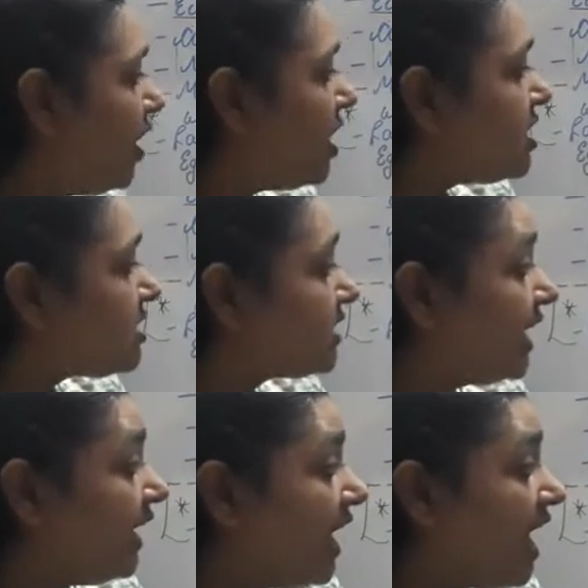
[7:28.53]

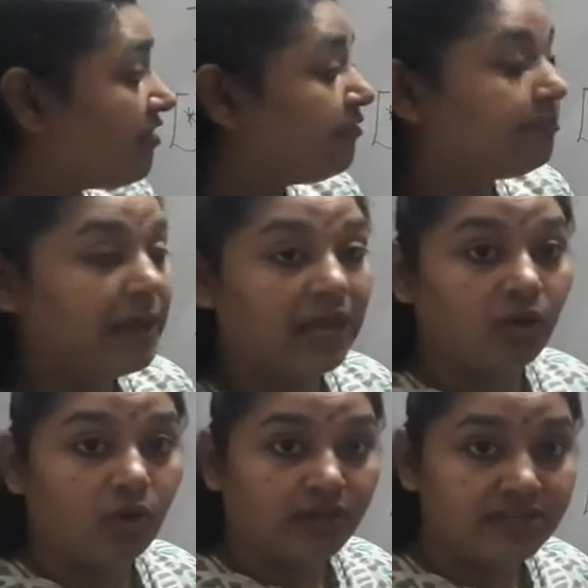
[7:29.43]
Skin have
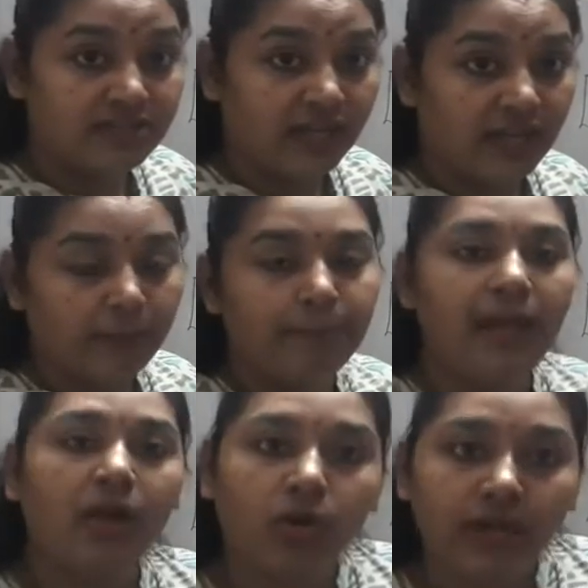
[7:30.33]
palacoid scale.
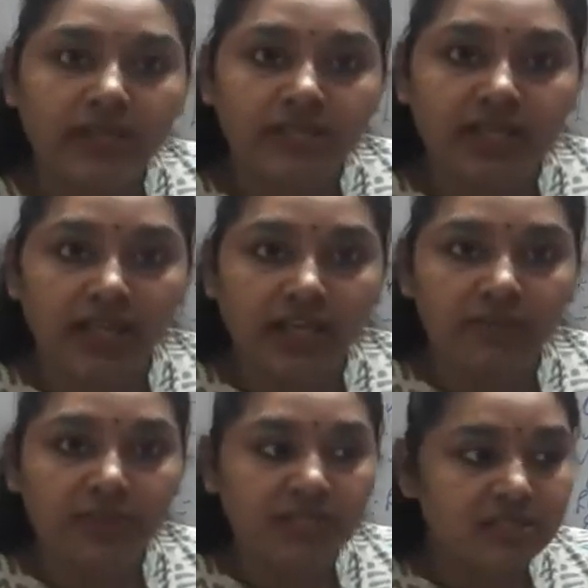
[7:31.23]
Palacoid scale
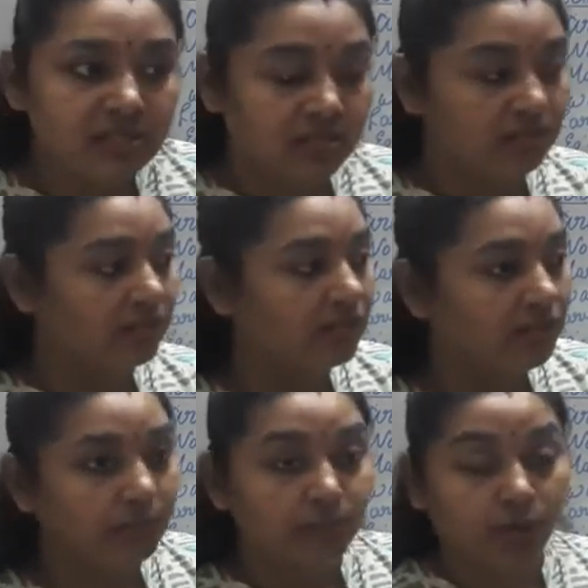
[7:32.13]
means
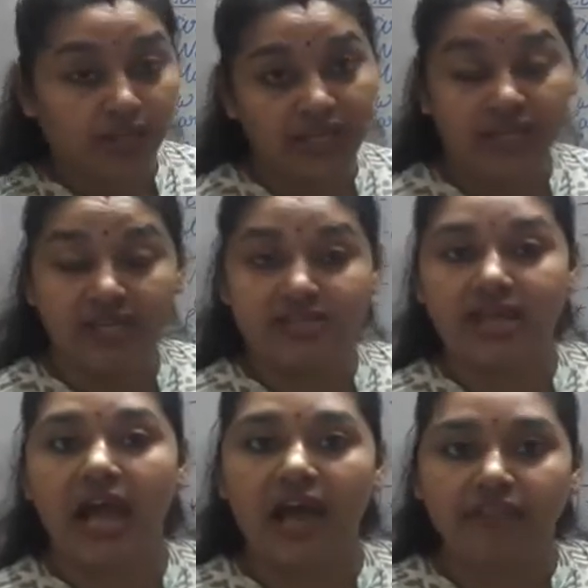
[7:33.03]
the body is
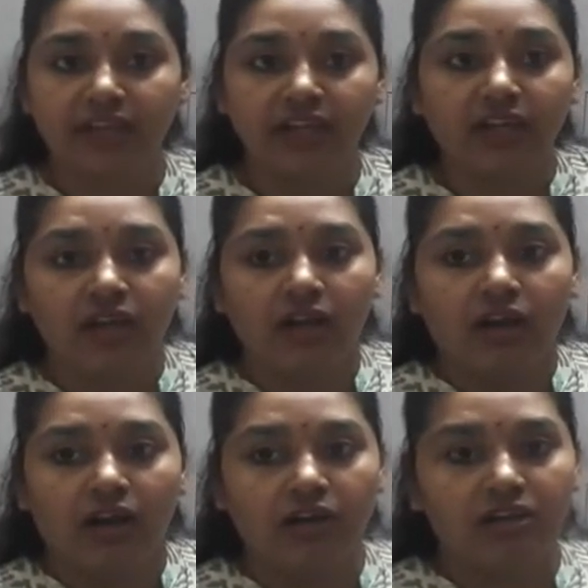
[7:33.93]
having
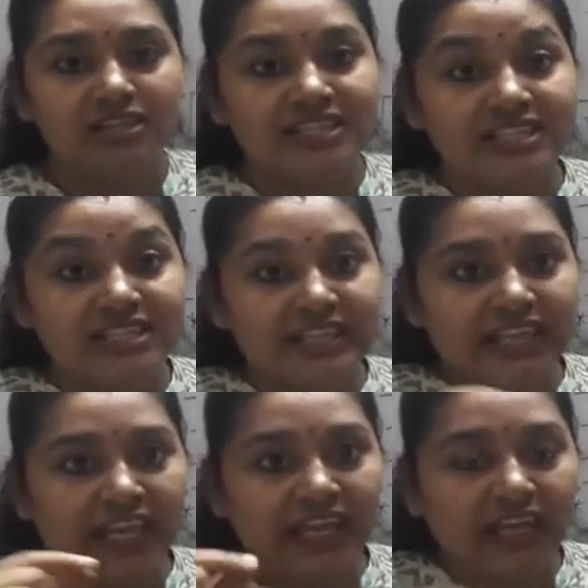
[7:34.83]
a
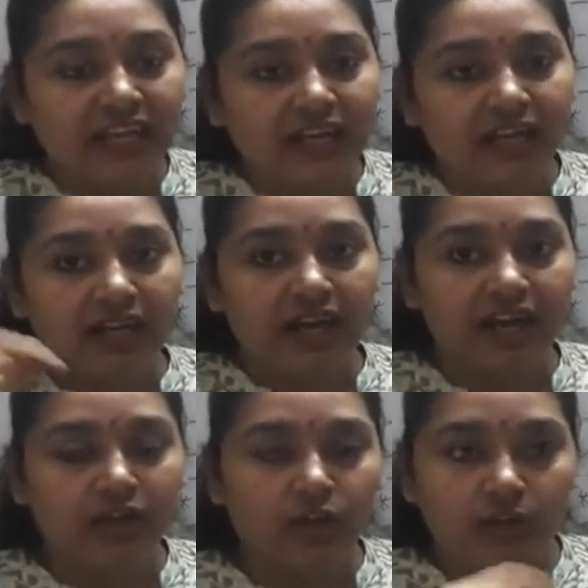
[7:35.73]
scale
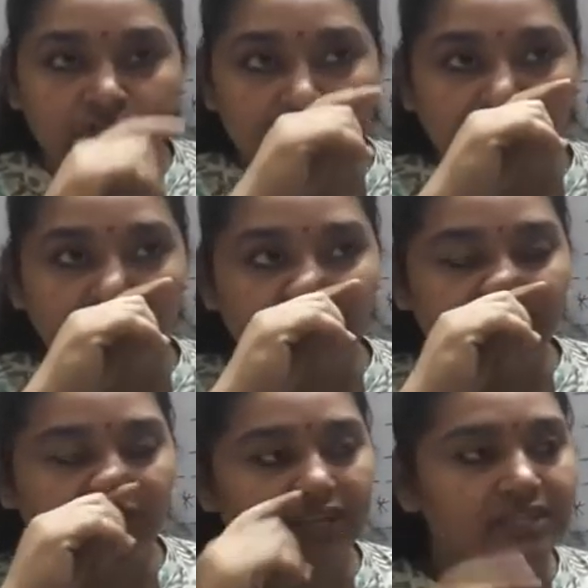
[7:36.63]
kind of,
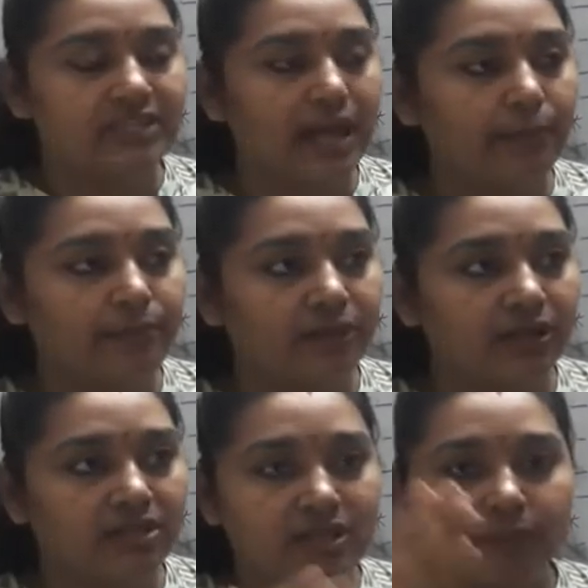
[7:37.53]
for
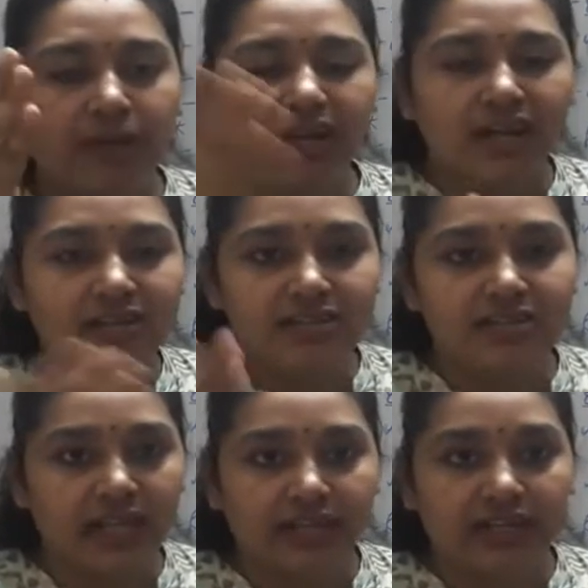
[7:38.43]
example, some cuts
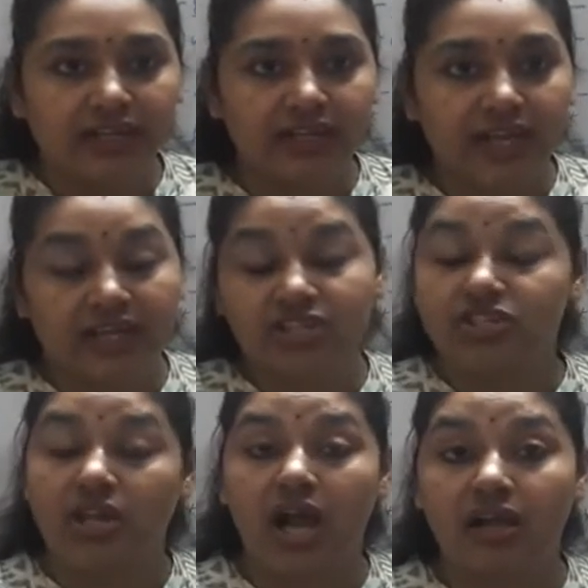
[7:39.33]
like there, like
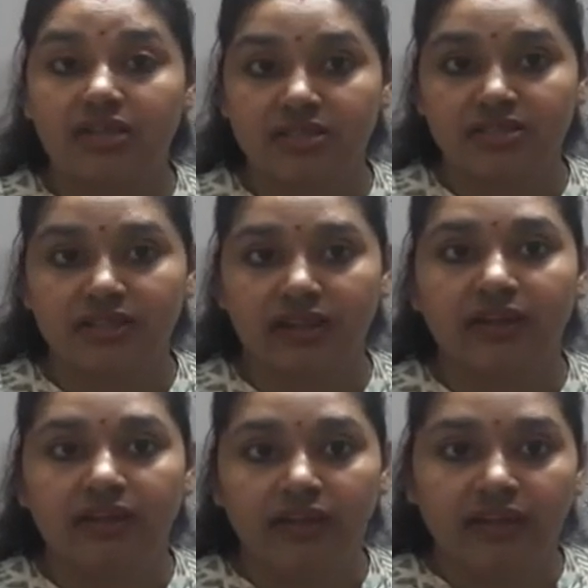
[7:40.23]
shark is there.
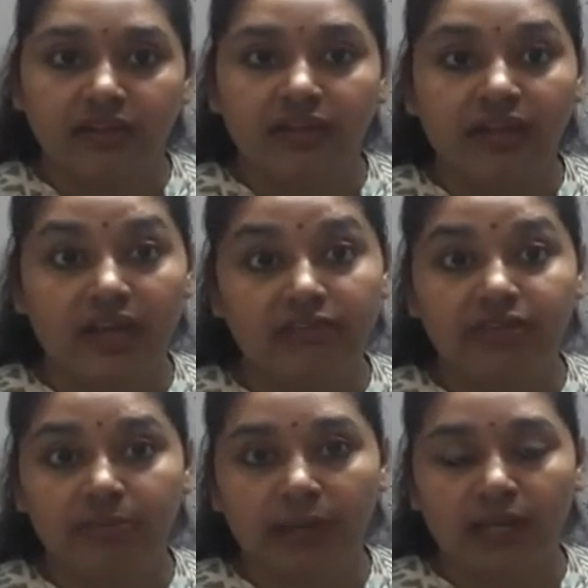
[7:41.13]
They have the
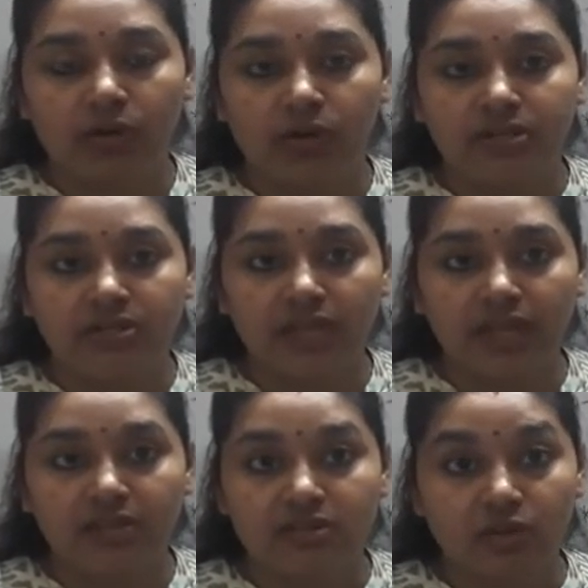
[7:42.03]
palacoid
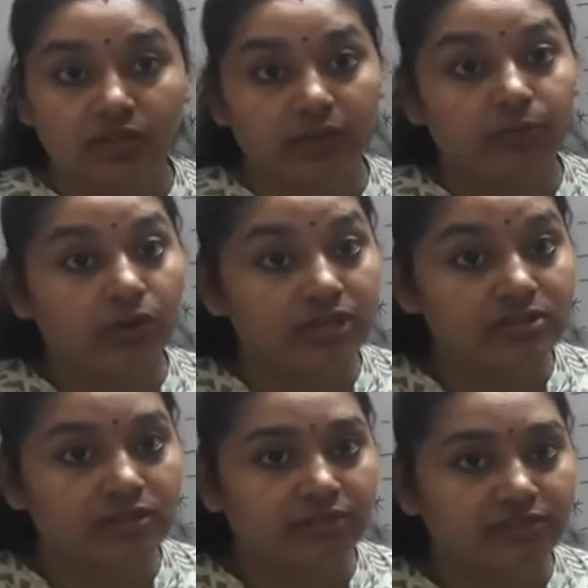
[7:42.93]
scales on their body
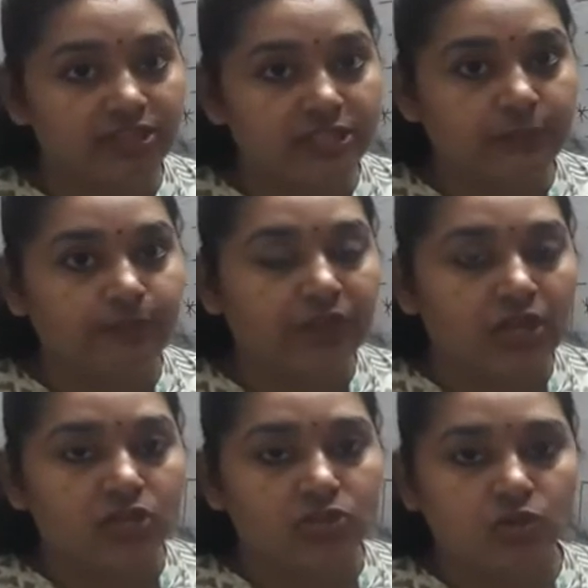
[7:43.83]
surface.
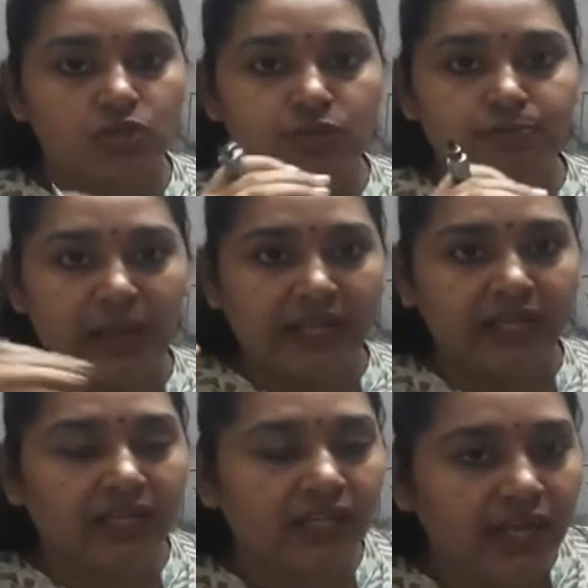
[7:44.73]
So
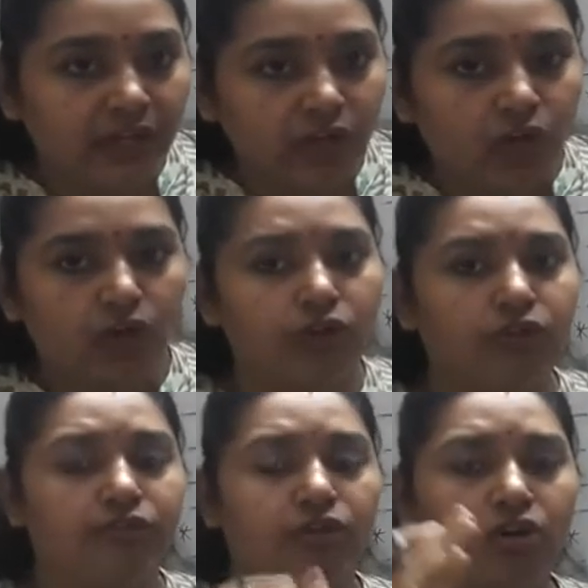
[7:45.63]
spiny kind
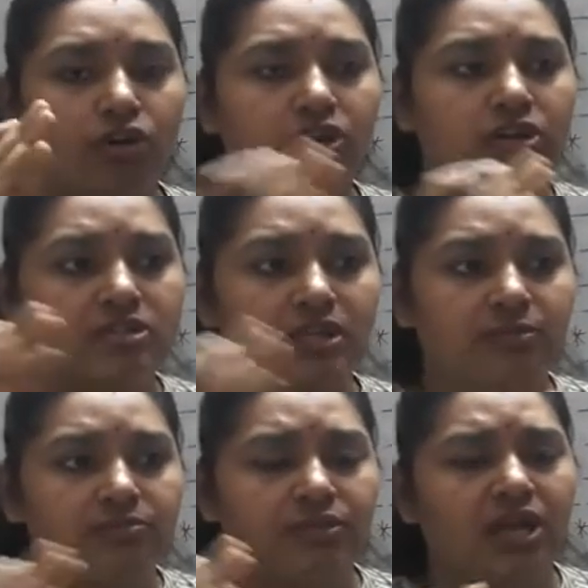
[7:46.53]
of or
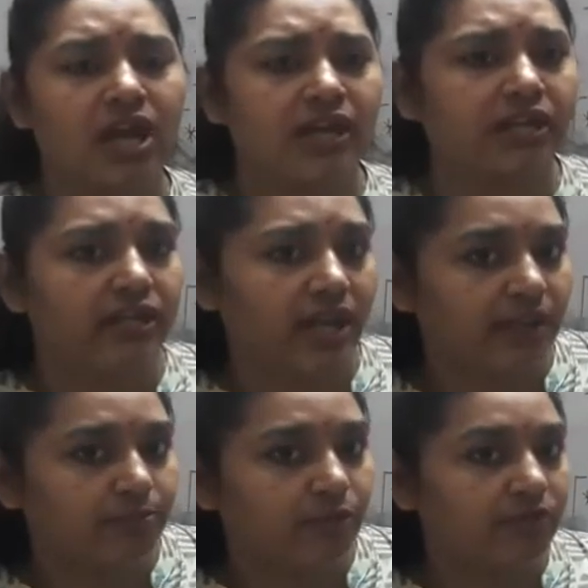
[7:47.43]
some cut
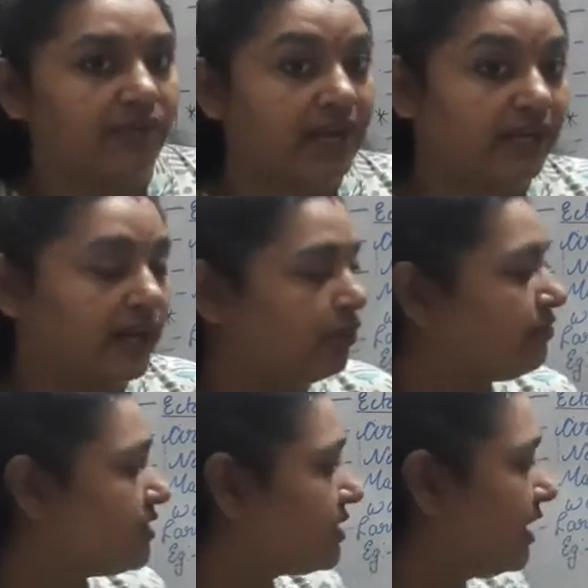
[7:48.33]
type of that kind of
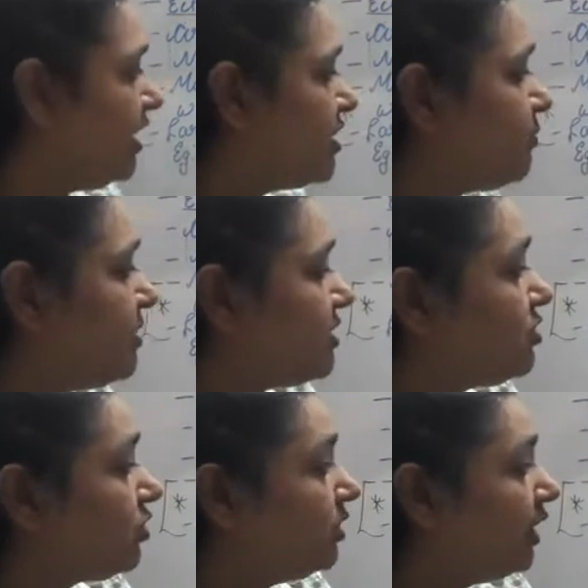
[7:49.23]
a scale is present
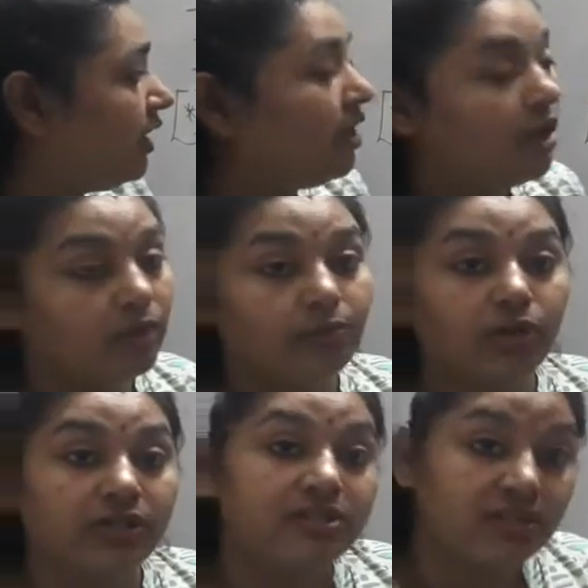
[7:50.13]
on their
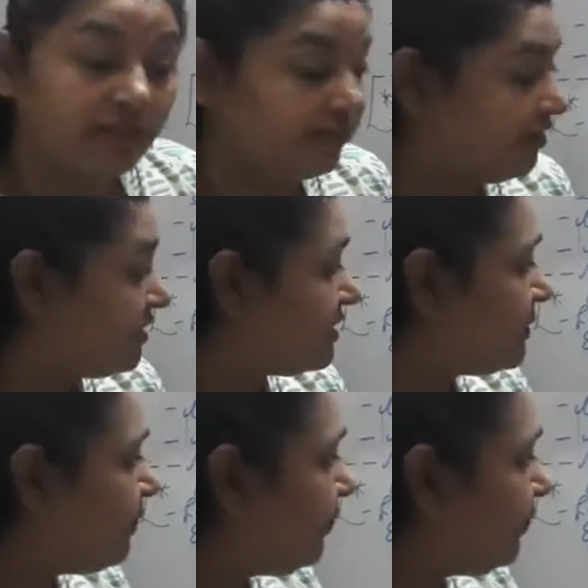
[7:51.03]
body surface.